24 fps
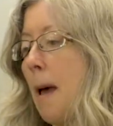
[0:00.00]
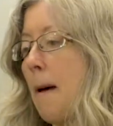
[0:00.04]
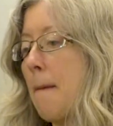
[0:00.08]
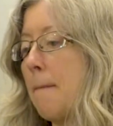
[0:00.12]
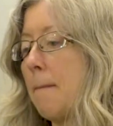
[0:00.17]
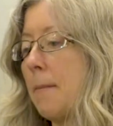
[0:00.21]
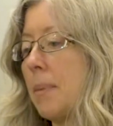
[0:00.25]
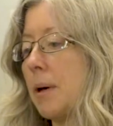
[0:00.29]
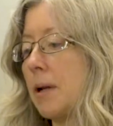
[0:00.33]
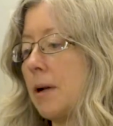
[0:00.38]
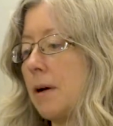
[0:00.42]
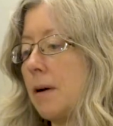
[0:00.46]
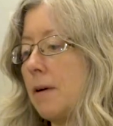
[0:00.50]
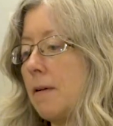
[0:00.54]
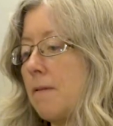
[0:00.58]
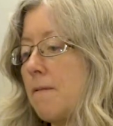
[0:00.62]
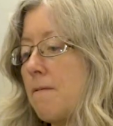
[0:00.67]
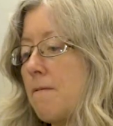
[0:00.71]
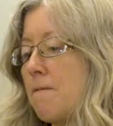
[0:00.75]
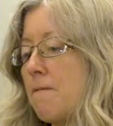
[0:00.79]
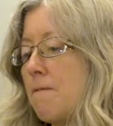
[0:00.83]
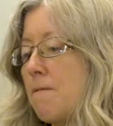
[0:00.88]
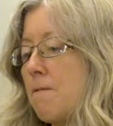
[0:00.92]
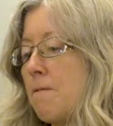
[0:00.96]
but I
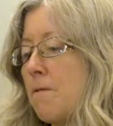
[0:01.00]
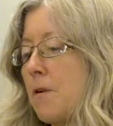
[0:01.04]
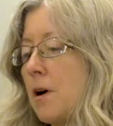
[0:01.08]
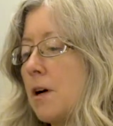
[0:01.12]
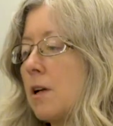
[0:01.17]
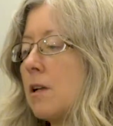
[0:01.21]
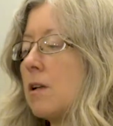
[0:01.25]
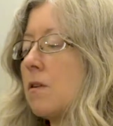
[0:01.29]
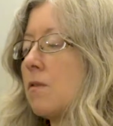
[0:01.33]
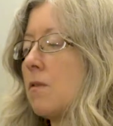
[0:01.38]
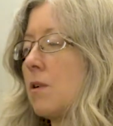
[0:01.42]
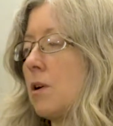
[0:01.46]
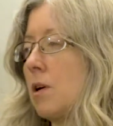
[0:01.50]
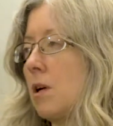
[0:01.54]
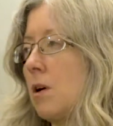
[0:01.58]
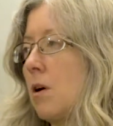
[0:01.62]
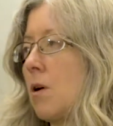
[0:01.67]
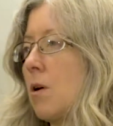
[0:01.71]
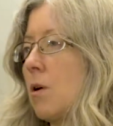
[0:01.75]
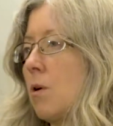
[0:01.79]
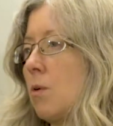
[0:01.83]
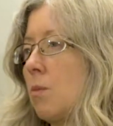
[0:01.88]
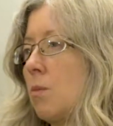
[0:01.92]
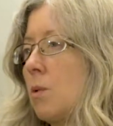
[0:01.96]
find it very
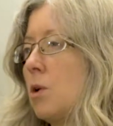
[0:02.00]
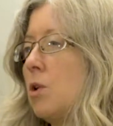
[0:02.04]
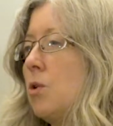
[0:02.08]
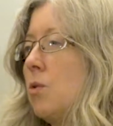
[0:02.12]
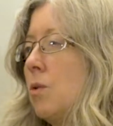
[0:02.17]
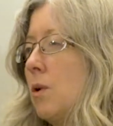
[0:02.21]
hard when you